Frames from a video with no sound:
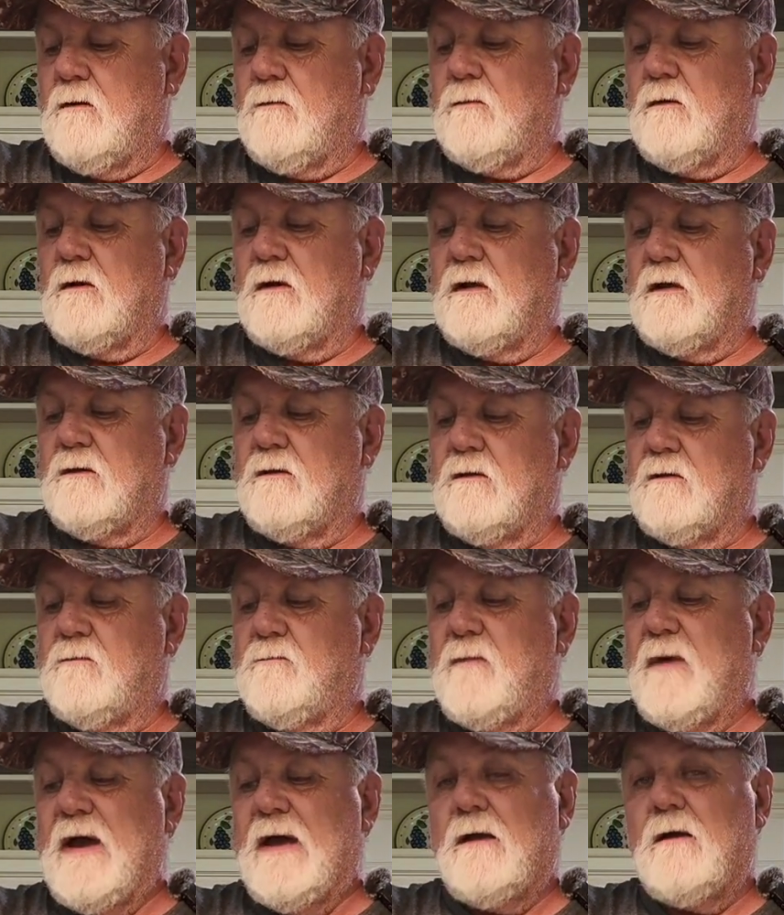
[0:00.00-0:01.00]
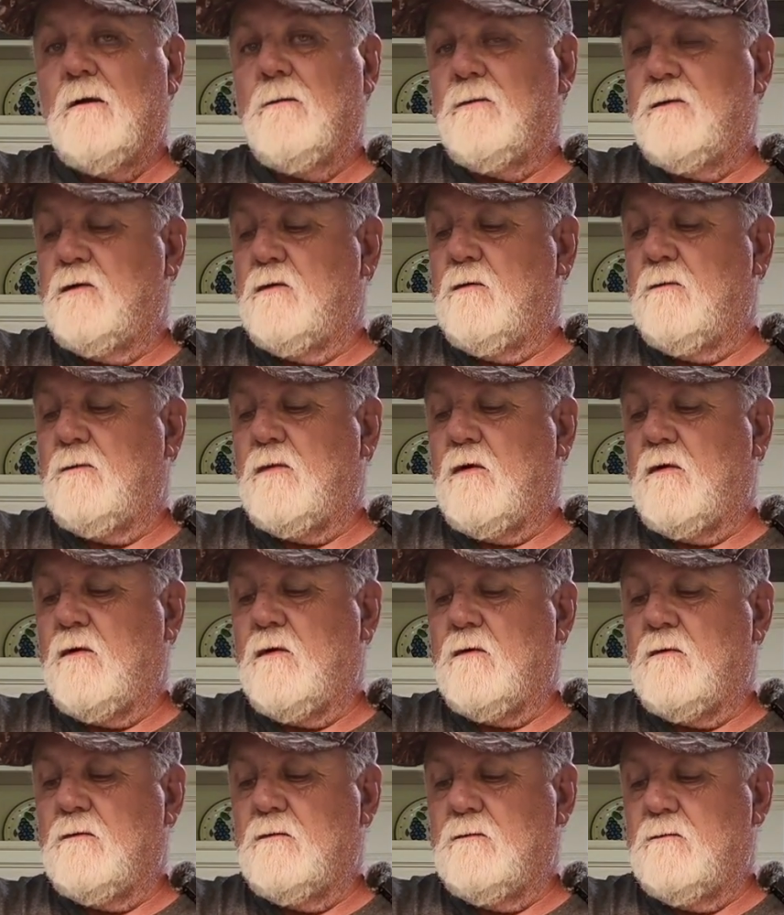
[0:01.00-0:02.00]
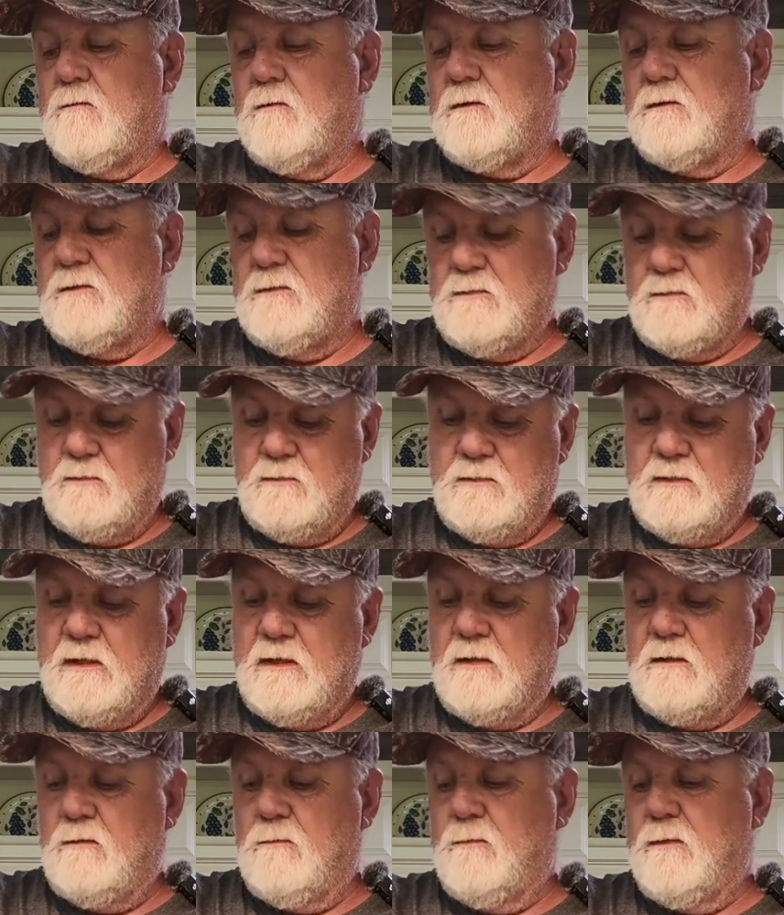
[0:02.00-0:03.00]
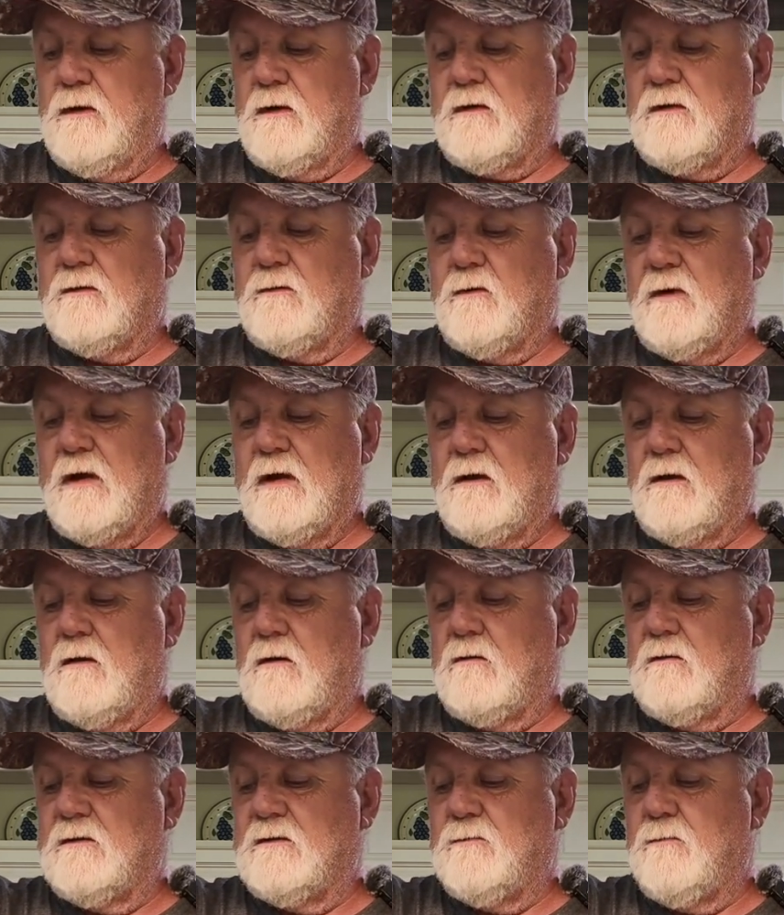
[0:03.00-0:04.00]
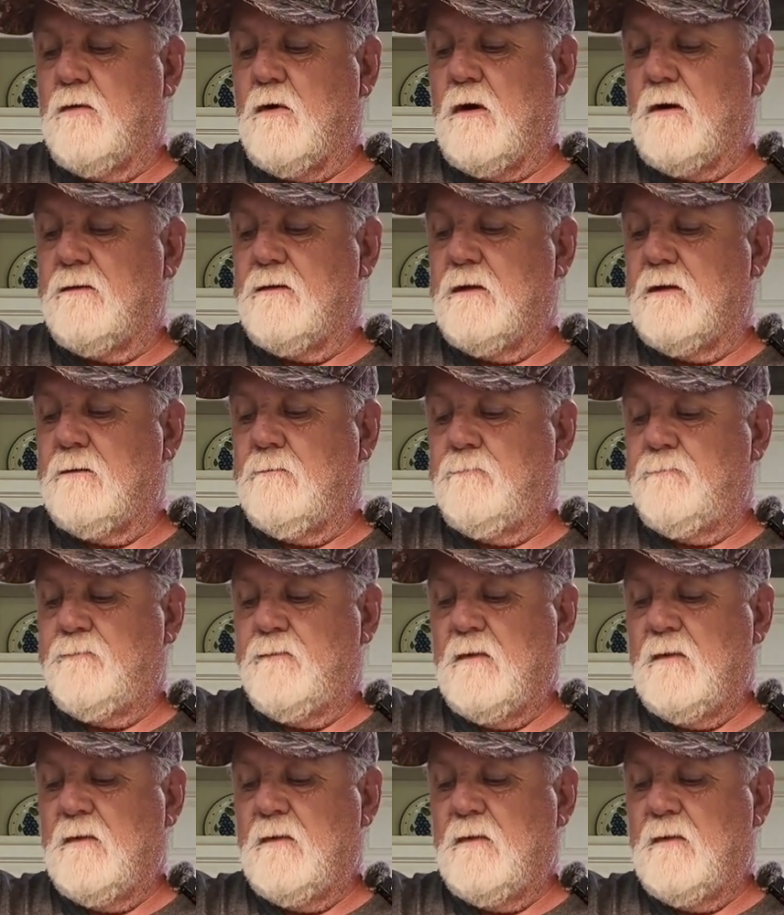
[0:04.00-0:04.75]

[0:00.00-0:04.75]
I'm going to get this back up to a boil, which is going to take a little bit because we added all this broth in.